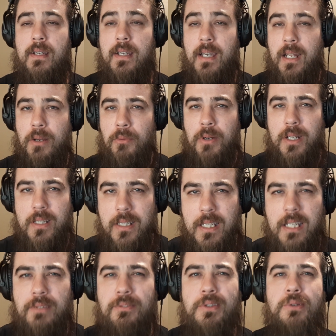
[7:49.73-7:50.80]
And I want to
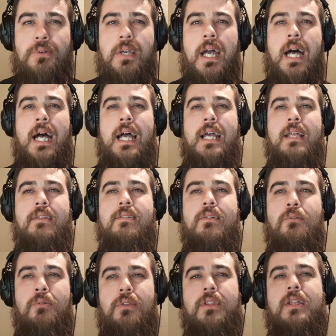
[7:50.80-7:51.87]
leave you guys
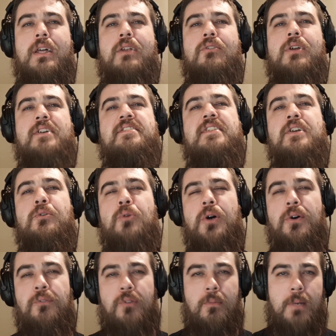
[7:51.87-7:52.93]
with an interesting
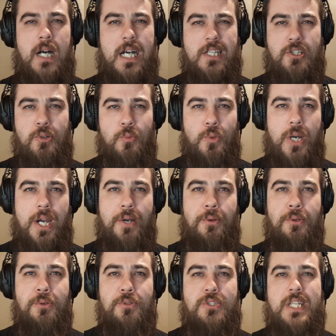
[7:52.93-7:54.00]
quote from Oscar
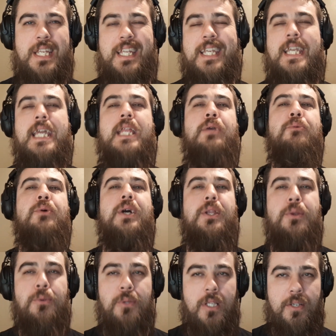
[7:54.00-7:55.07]
Wilde, who said, Anyone
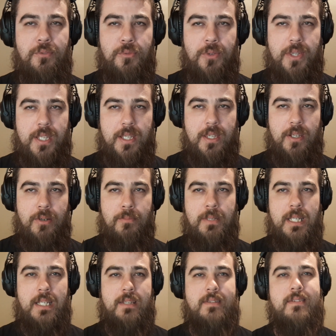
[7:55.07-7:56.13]
who lives within their
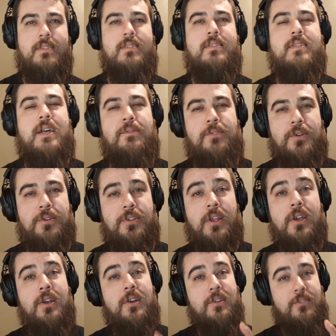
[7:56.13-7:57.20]
means suffers
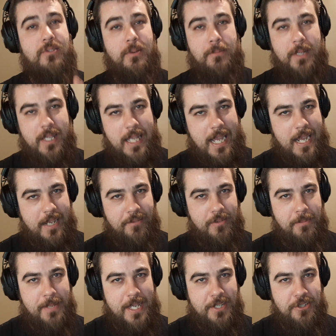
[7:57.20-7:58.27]
from a lack of
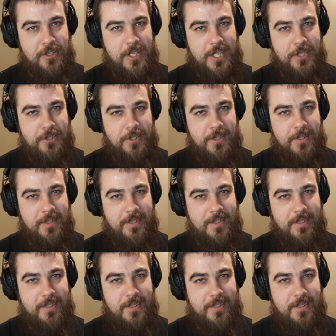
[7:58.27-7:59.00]
imagination.